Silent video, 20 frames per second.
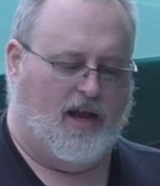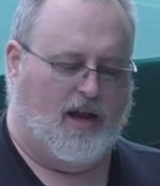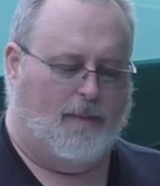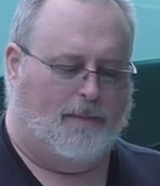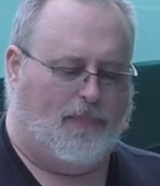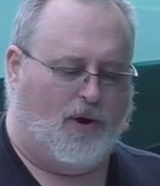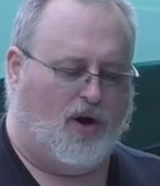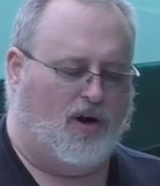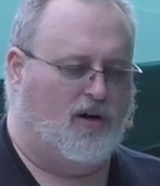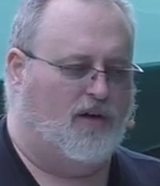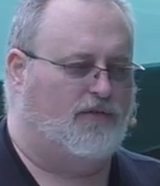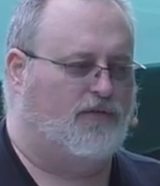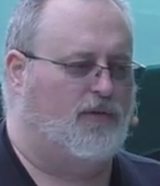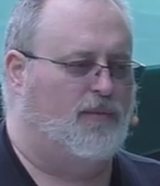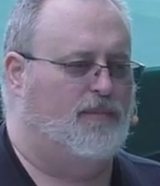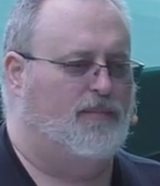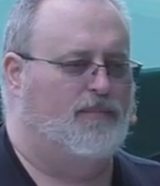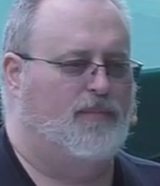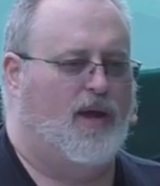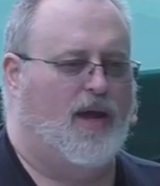And apart
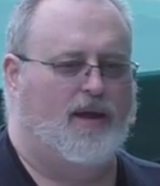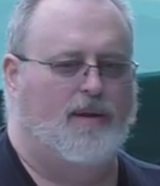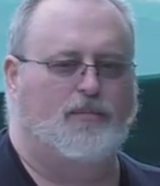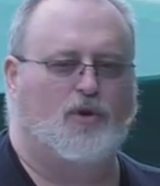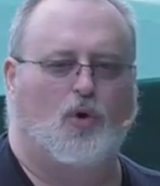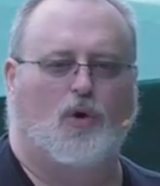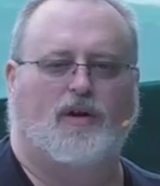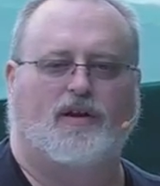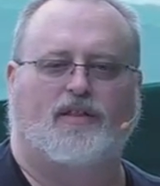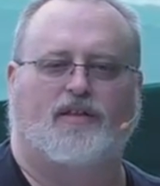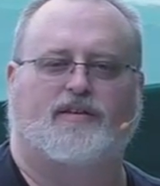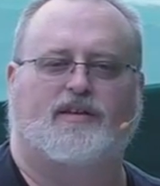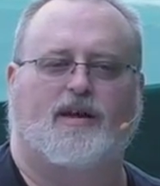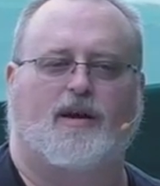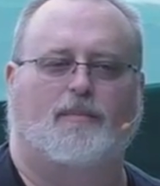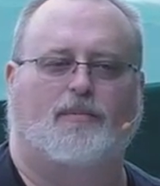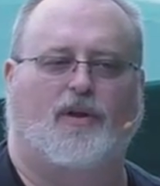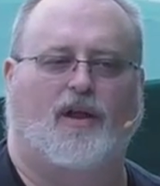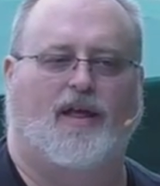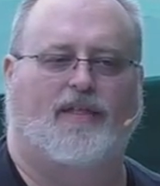from him going to
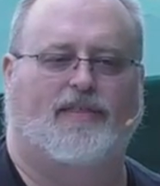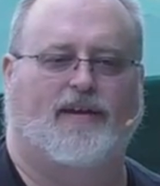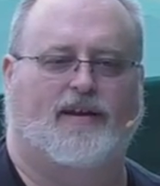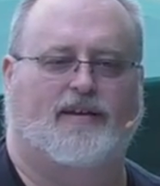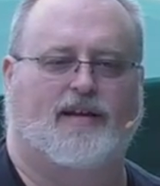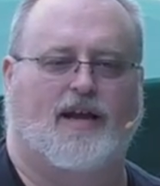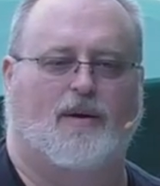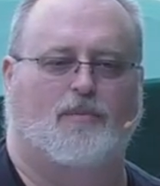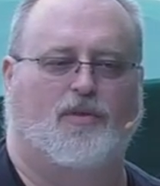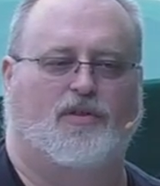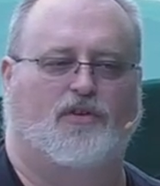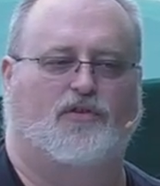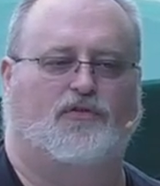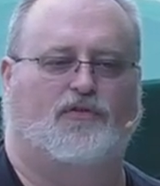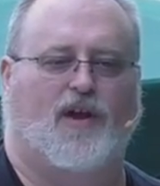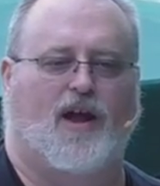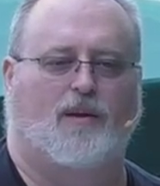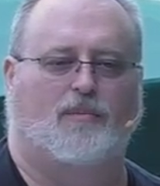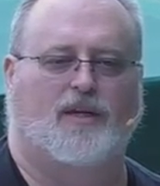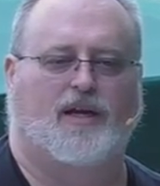the temple at that time with
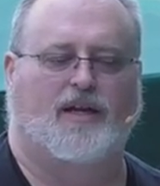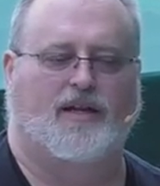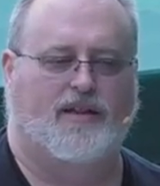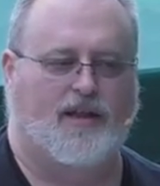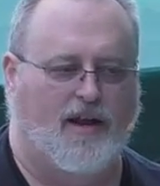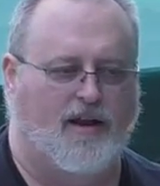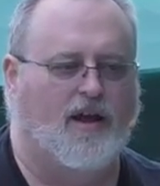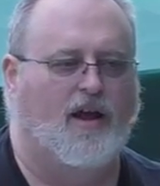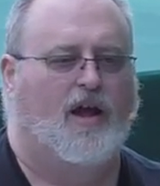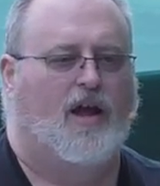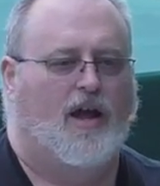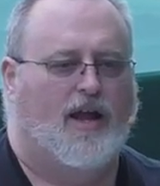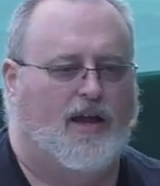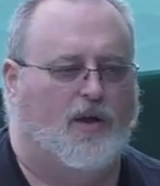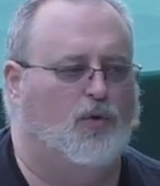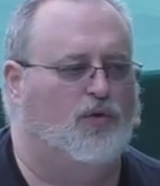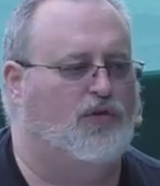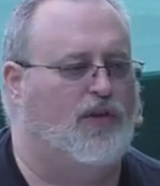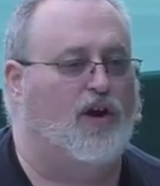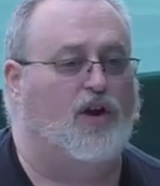his family, and then
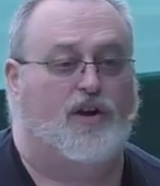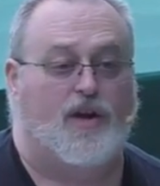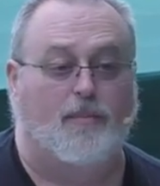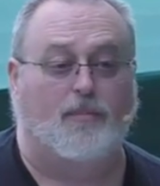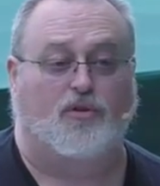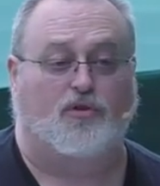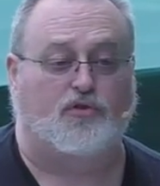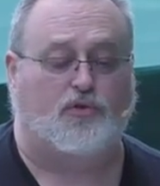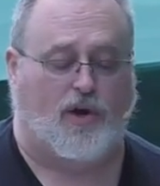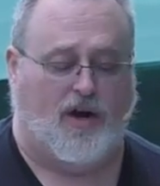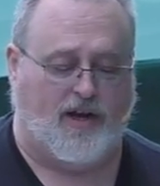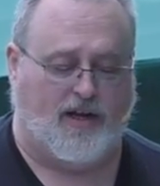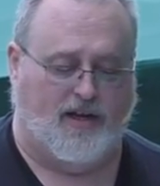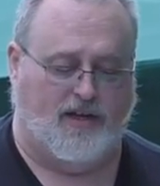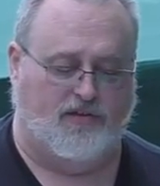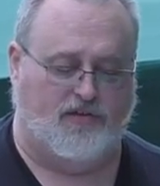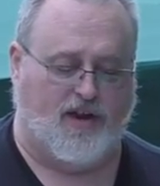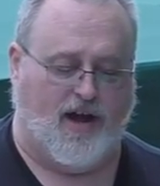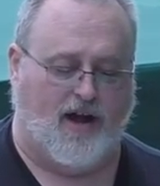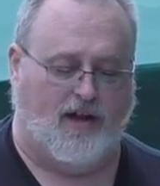he was there
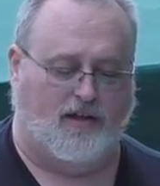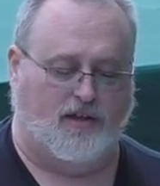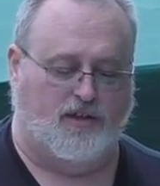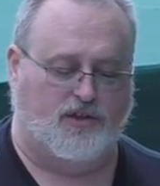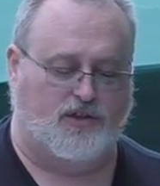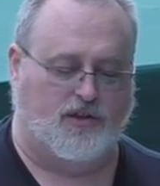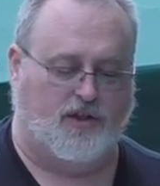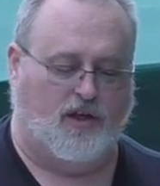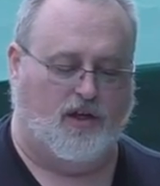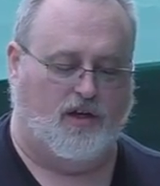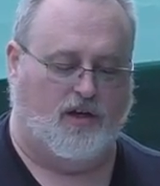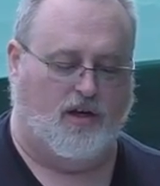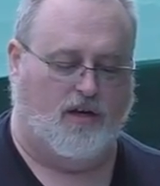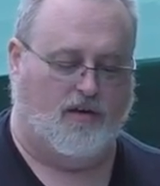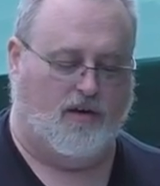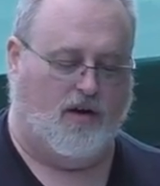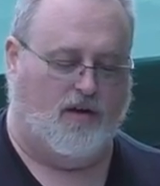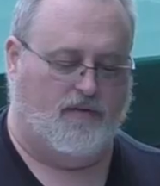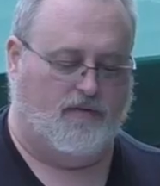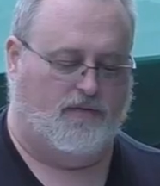demonstrating his knowledge of,
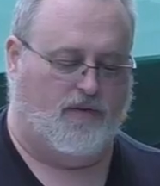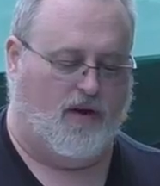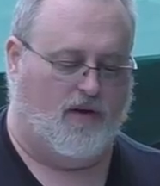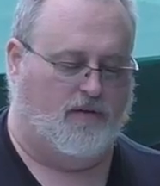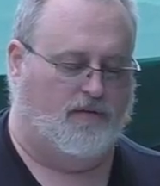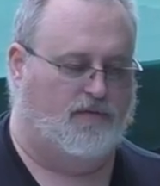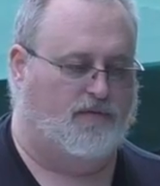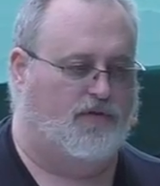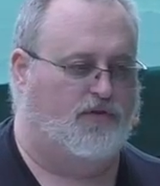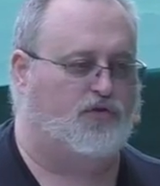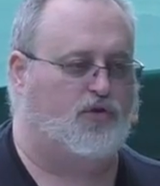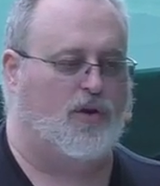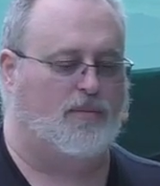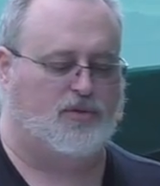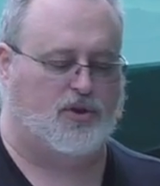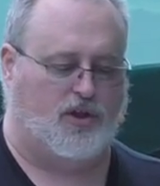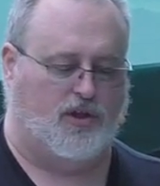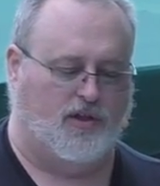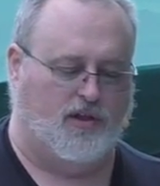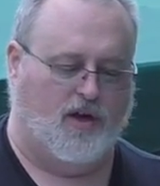of, of
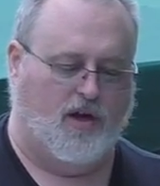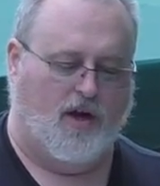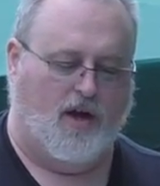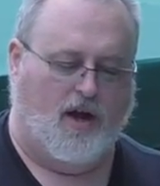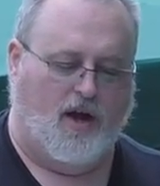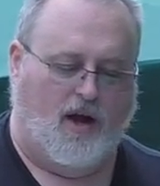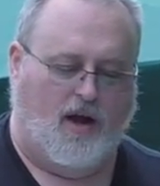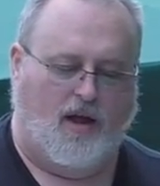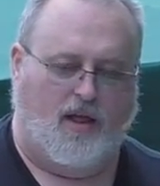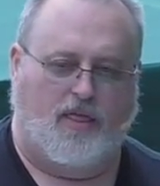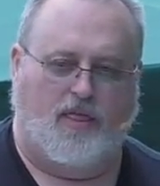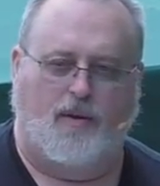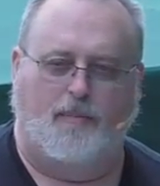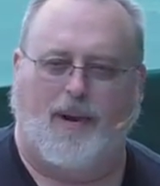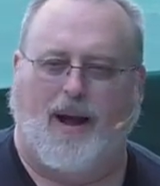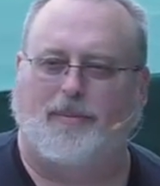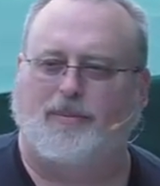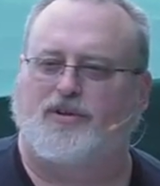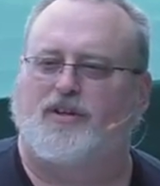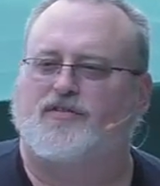Scripture,
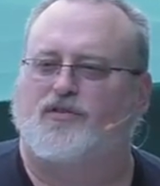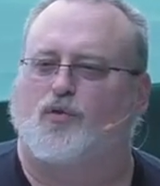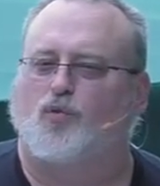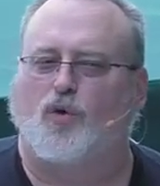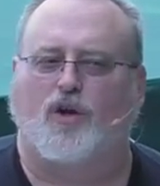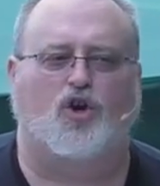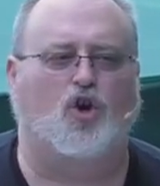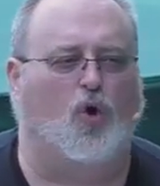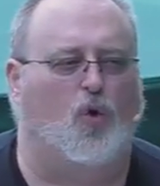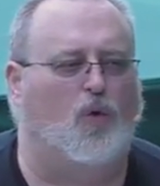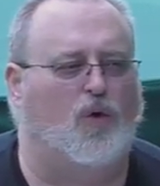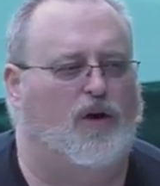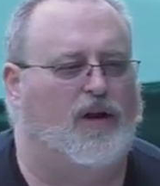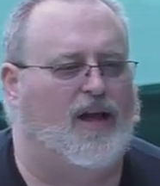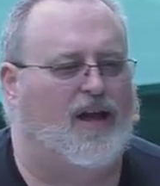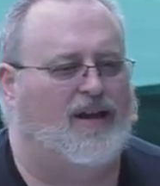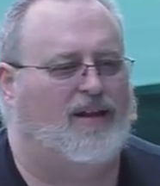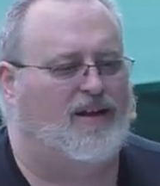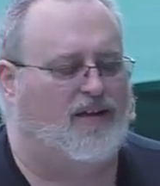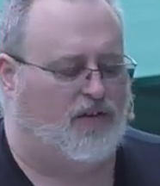the Bible doesn't
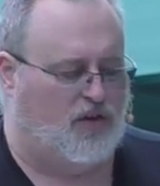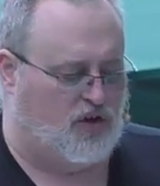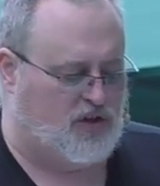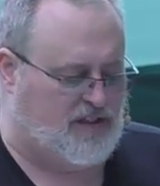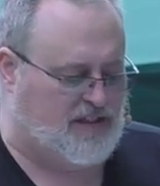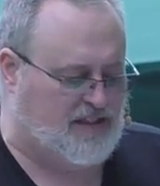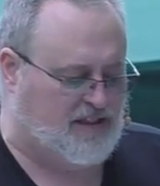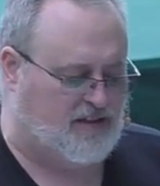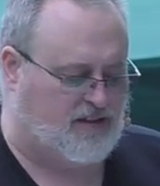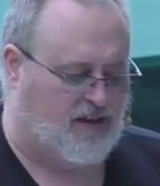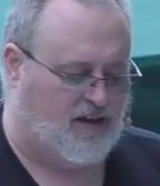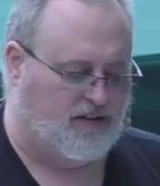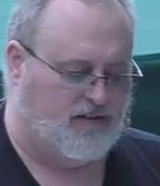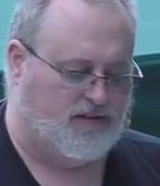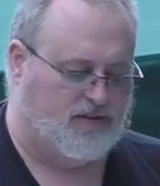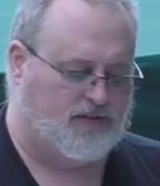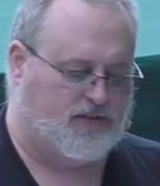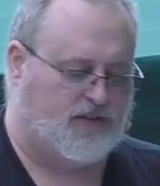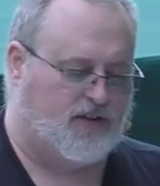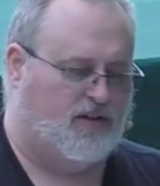record any other
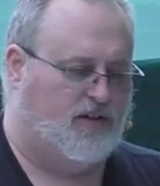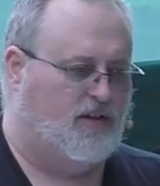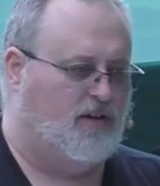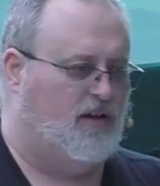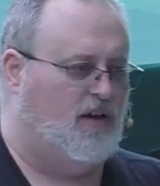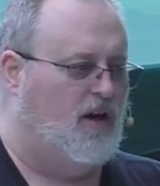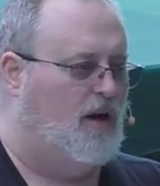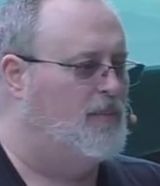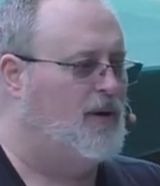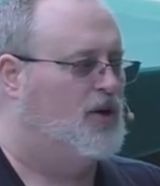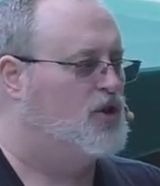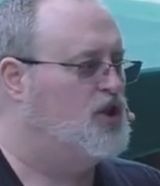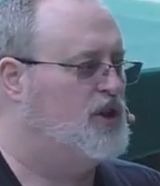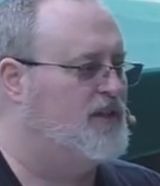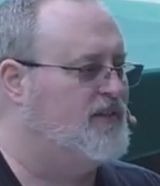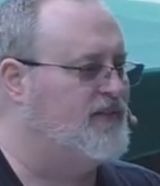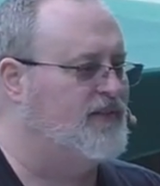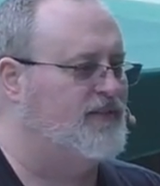details about